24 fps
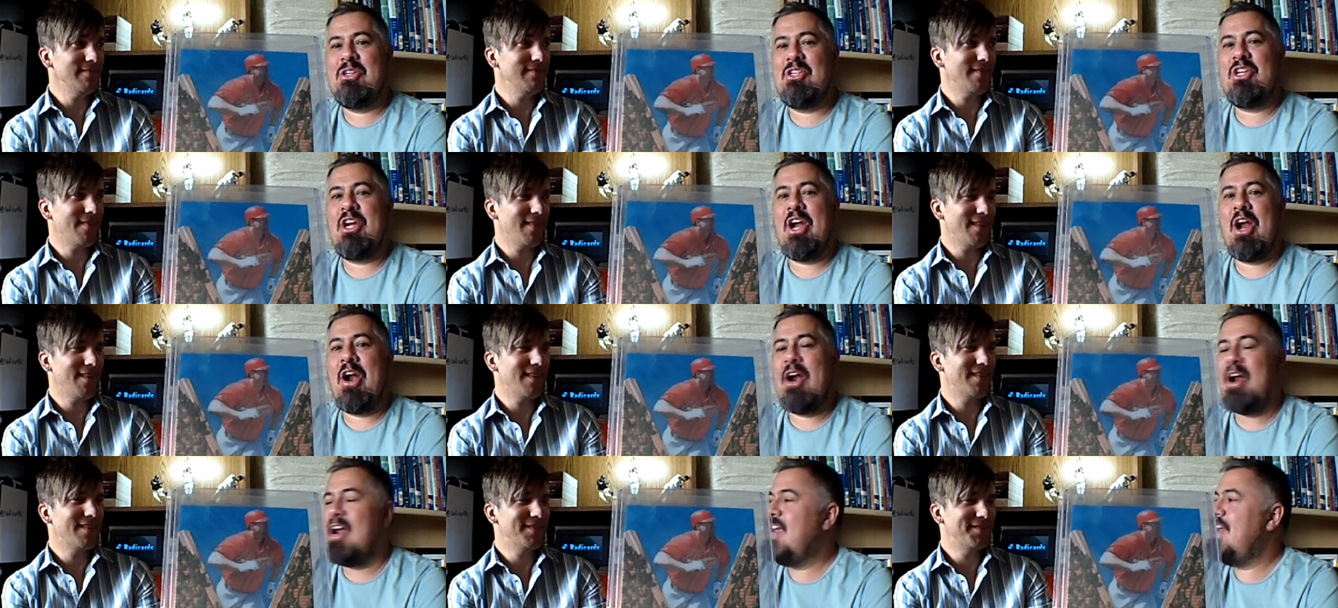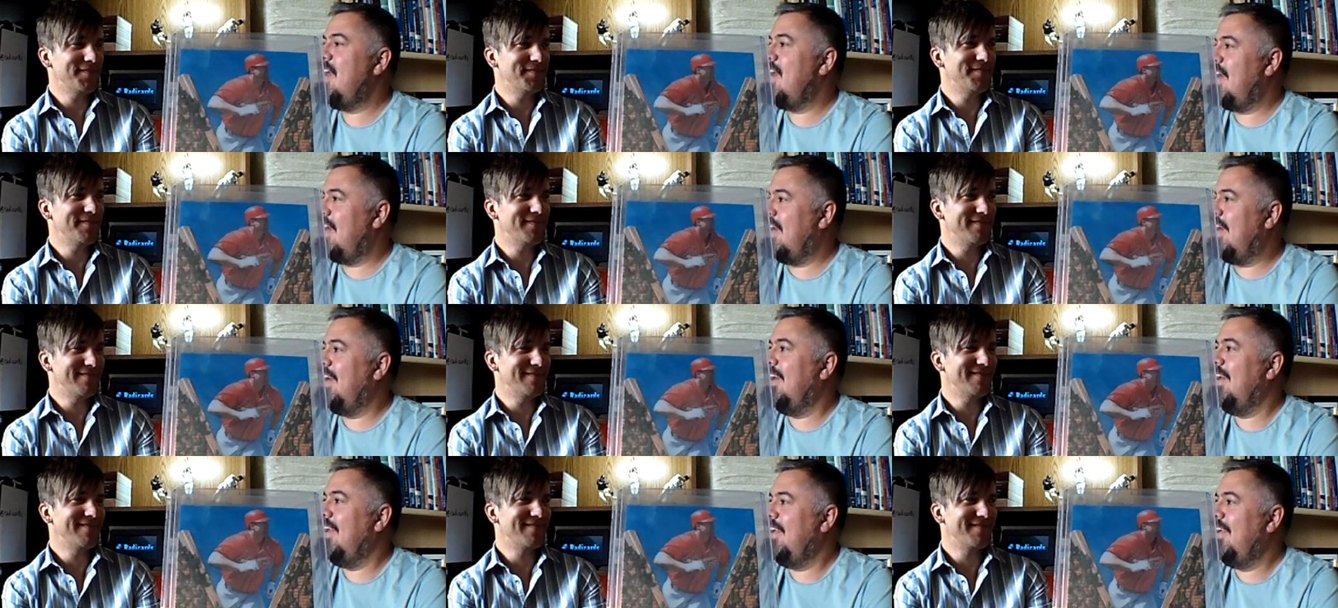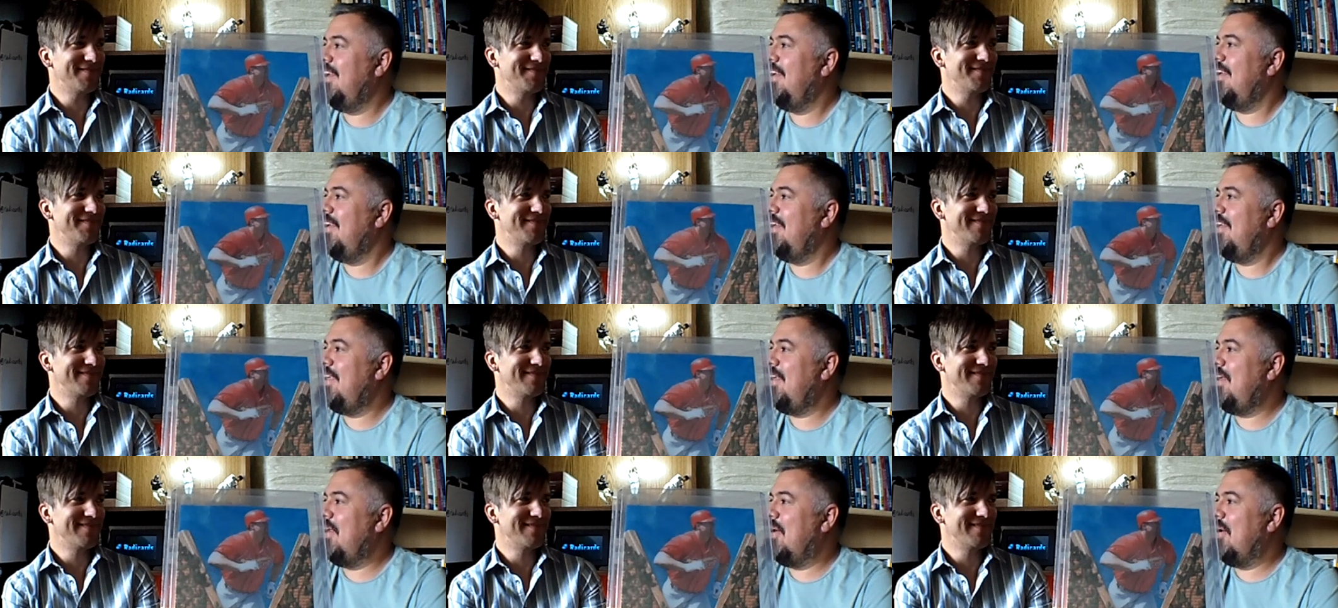Speaker 1: would share it and,
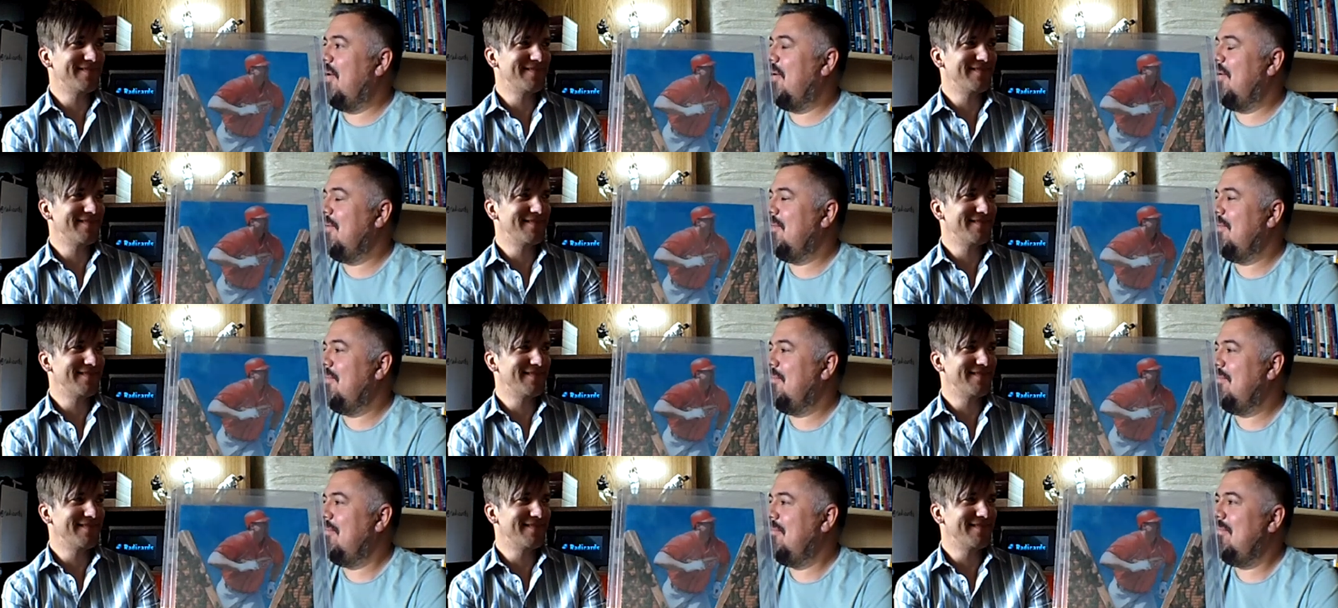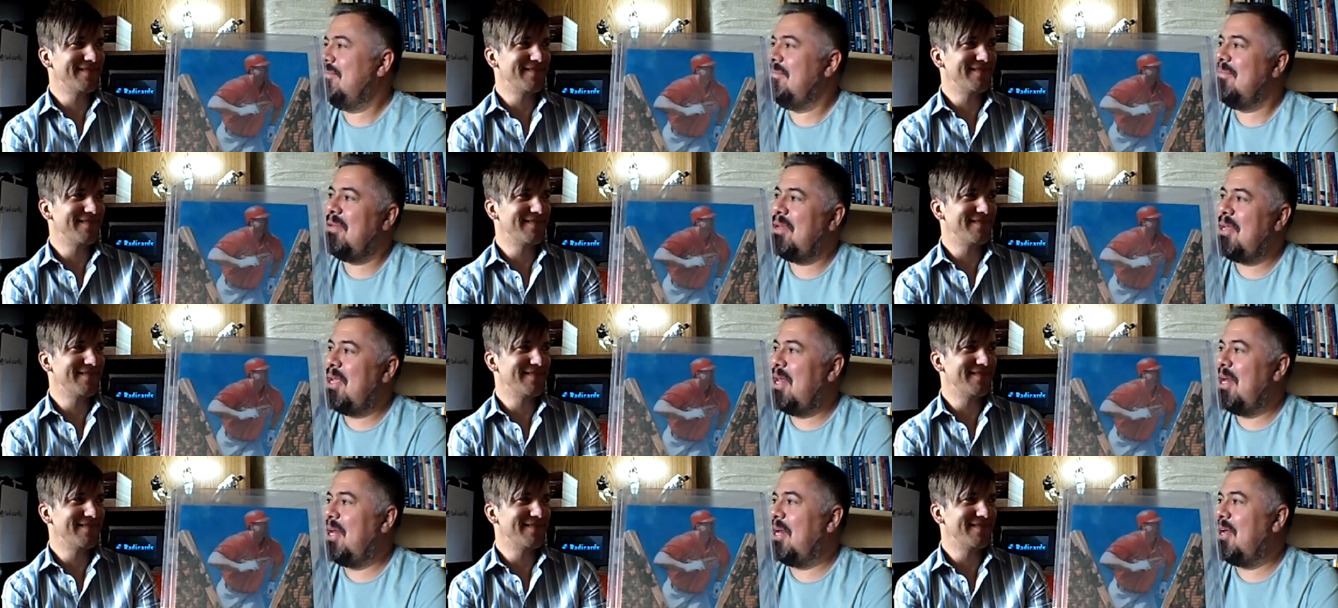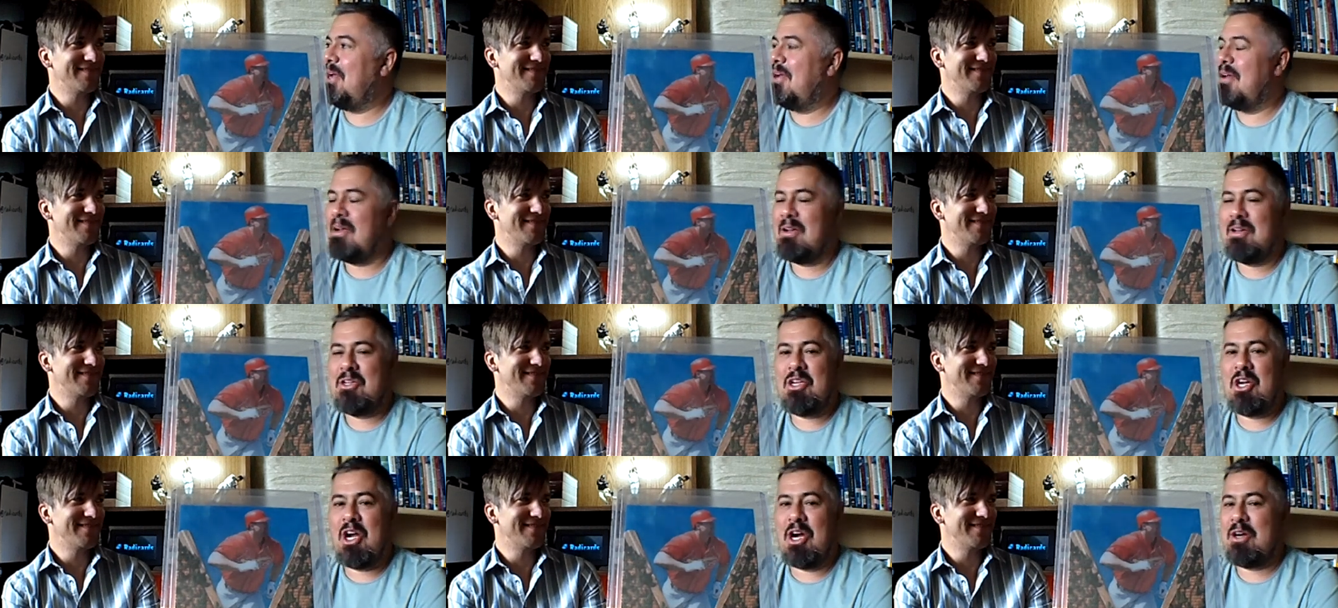get a
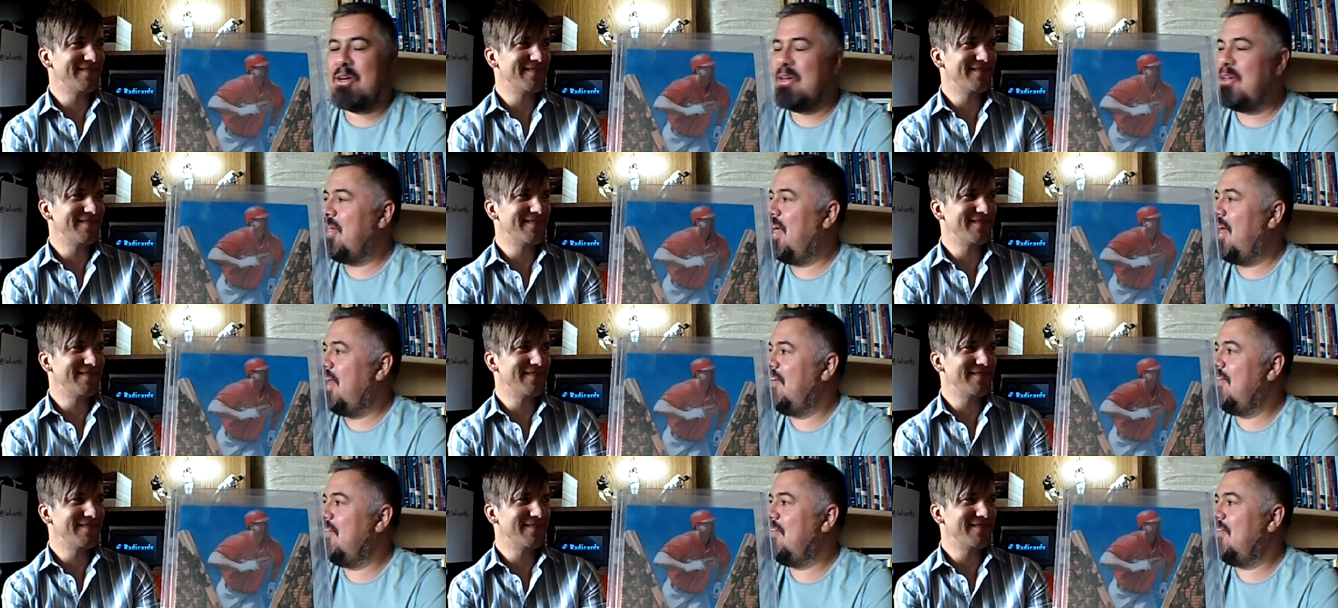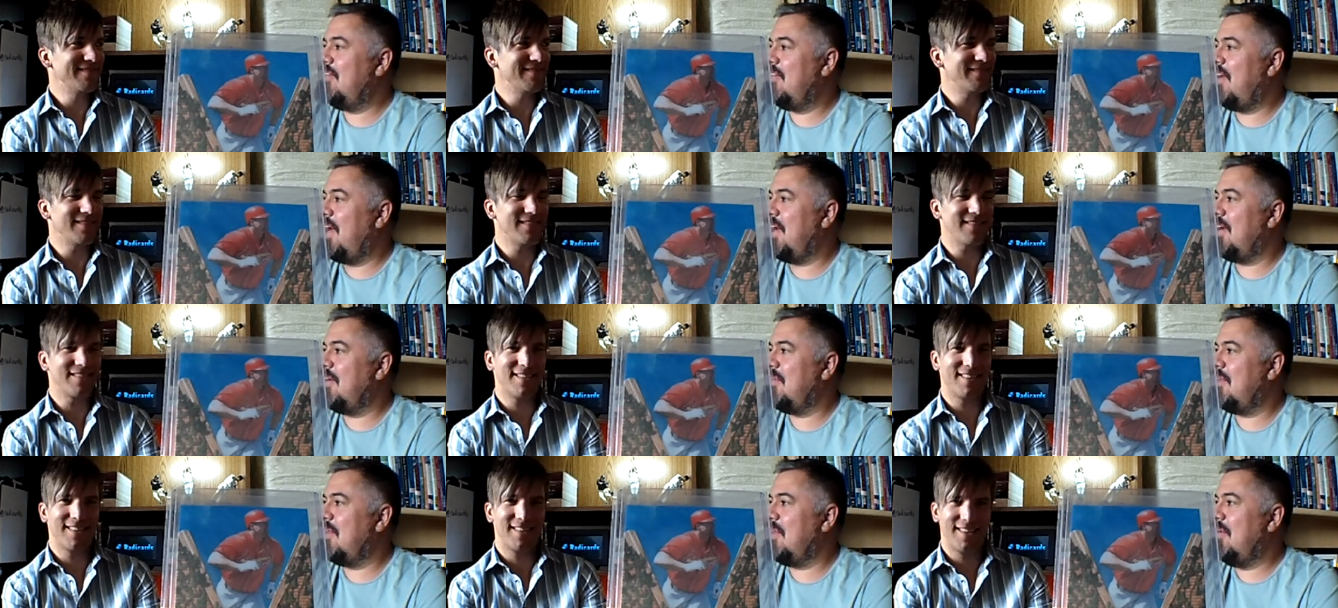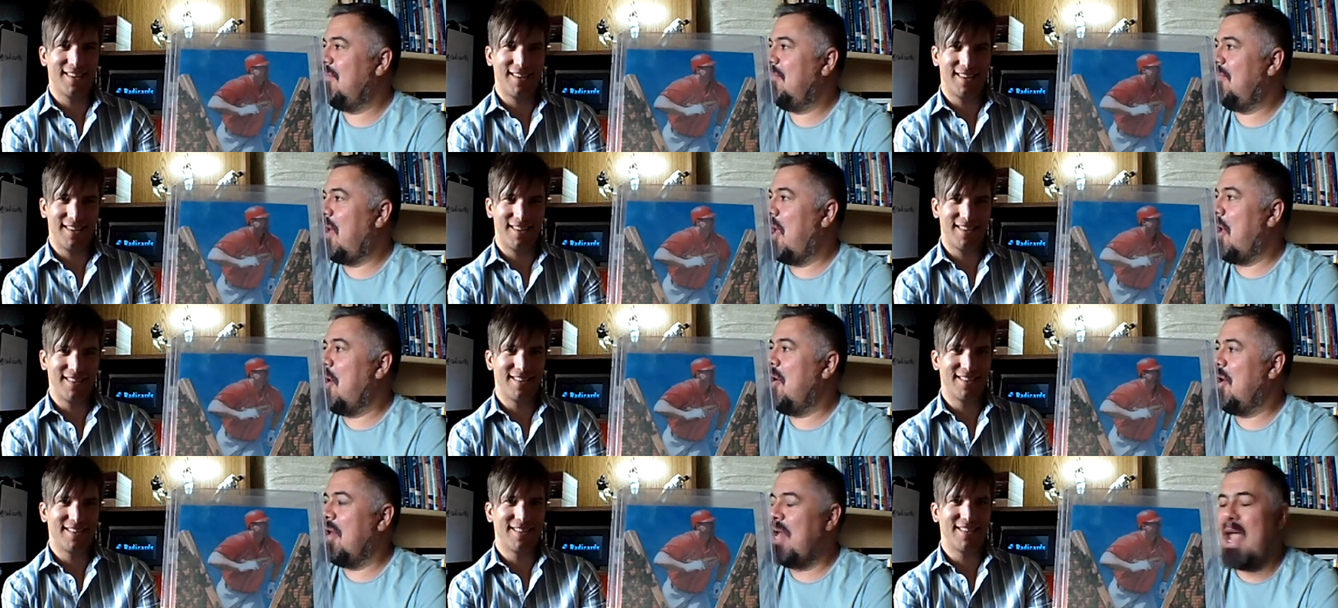chuckle out of the fact that
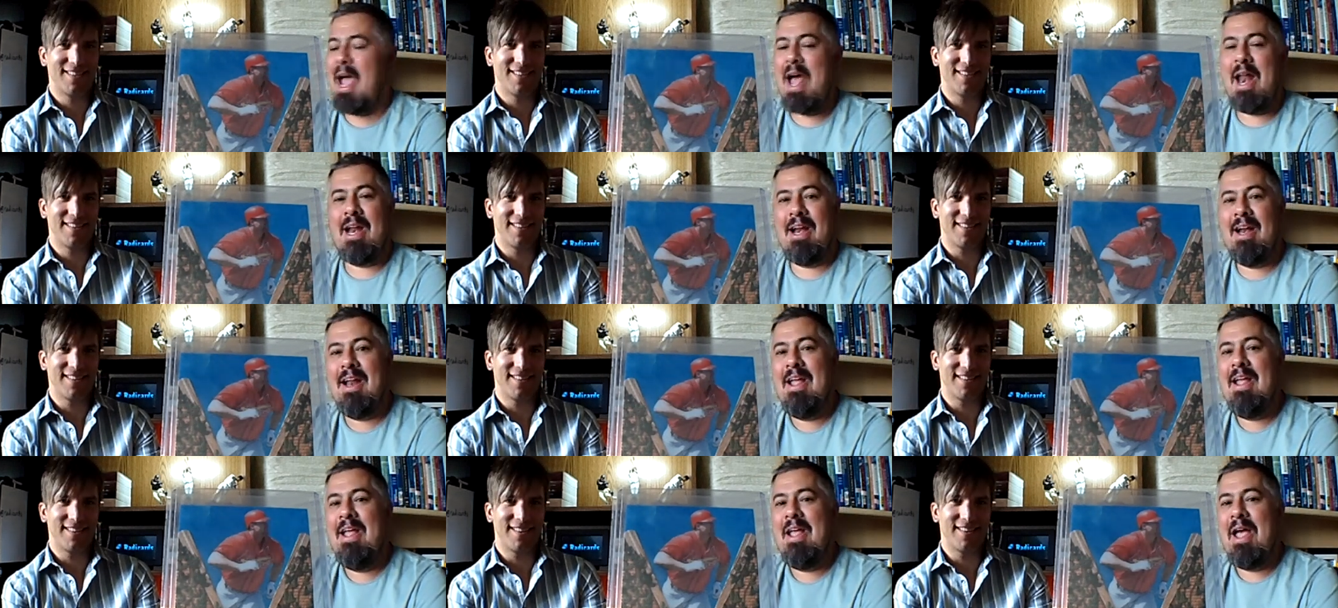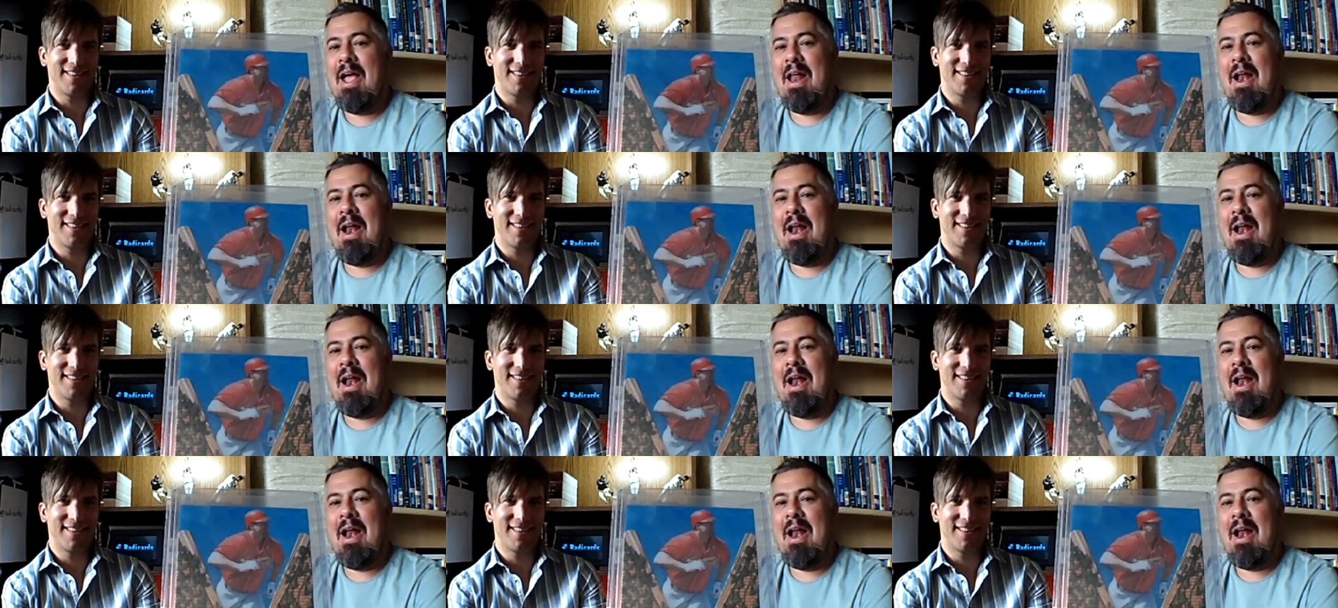I already had it.